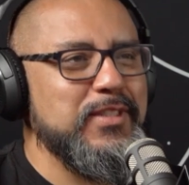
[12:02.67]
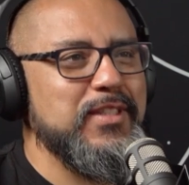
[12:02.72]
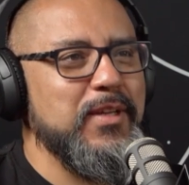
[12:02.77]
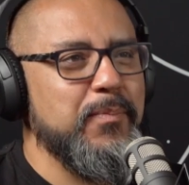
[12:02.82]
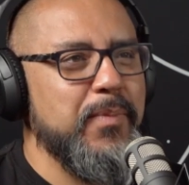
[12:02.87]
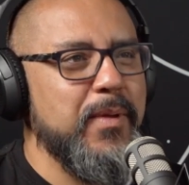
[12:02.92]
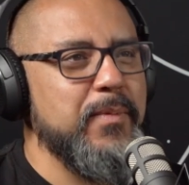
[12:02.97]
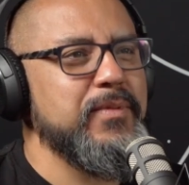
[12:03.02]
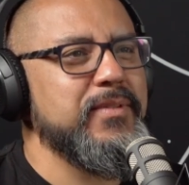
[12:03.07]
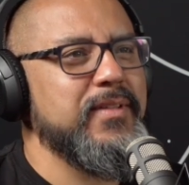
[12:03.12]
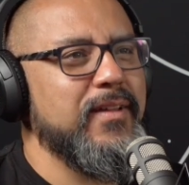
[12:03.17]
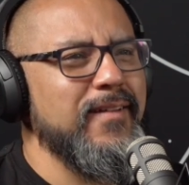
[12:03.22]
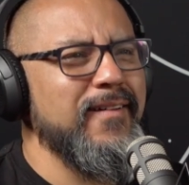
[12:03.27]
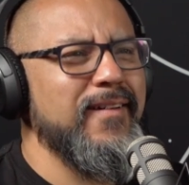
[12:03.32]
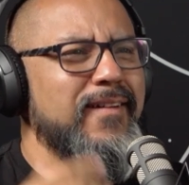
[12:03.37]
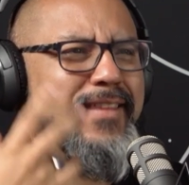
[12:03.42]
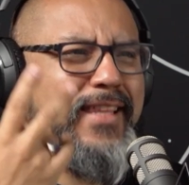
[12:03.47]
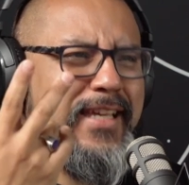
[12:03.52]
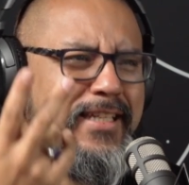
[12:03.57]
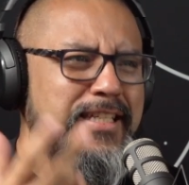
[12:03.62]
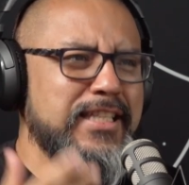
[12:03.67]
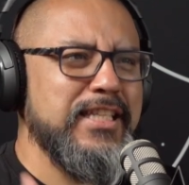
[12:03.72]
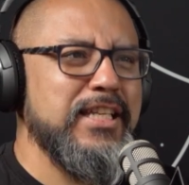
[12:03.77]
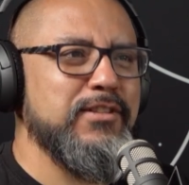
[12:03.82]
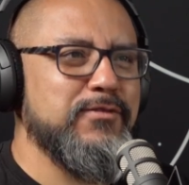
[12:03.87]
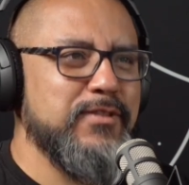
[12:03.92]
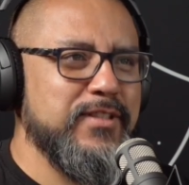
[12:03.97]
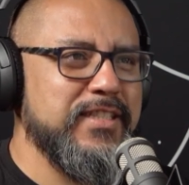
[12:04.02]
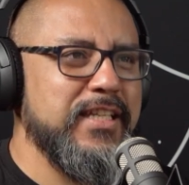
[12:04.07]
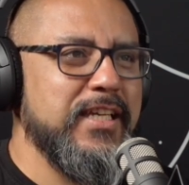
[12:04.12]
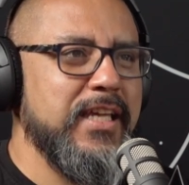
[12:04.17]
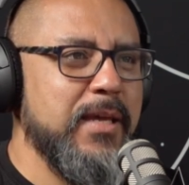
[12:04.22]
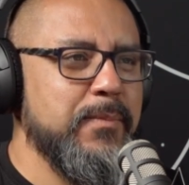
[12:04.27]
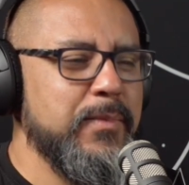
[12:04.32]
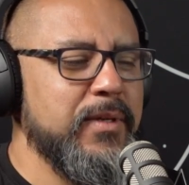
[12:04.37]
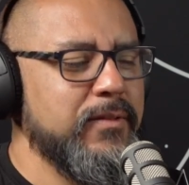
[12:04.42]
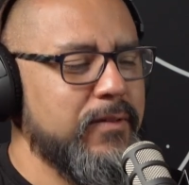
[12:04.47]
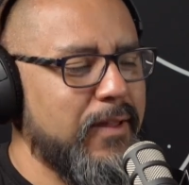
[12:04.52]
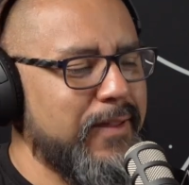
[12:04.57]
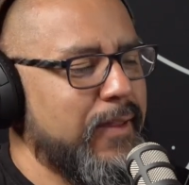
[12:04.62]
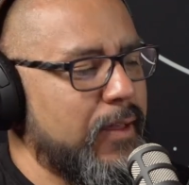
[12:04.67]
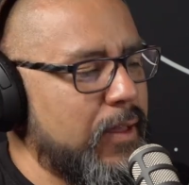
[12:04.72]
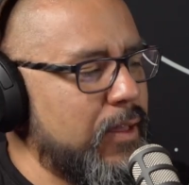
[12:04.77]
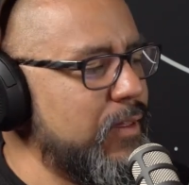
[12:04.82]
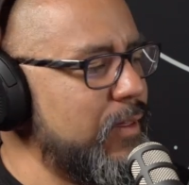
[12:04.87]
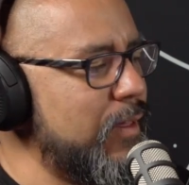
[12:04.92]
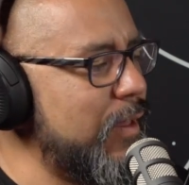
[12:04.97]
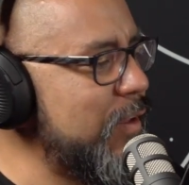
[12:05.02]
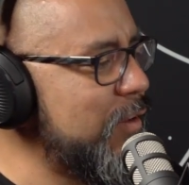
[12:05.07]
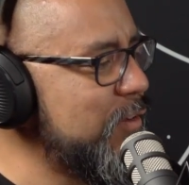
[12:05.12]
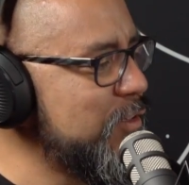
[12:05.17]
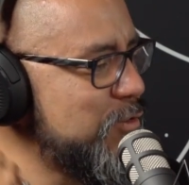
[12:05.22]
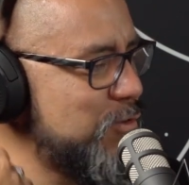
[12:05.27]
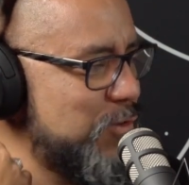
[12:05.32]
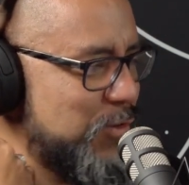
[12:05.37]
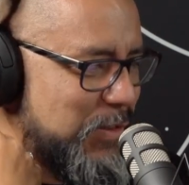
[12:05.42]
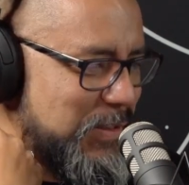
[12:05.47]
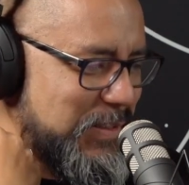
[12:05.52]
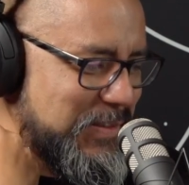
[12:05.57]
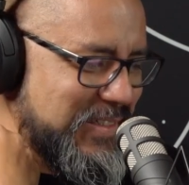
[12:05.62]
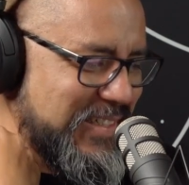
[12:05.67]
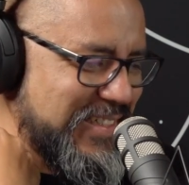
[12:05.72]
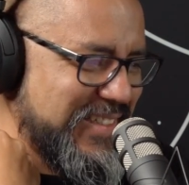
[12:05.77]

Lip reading: So people say, "Oh, that's an interesting email." Like, yeah, sure.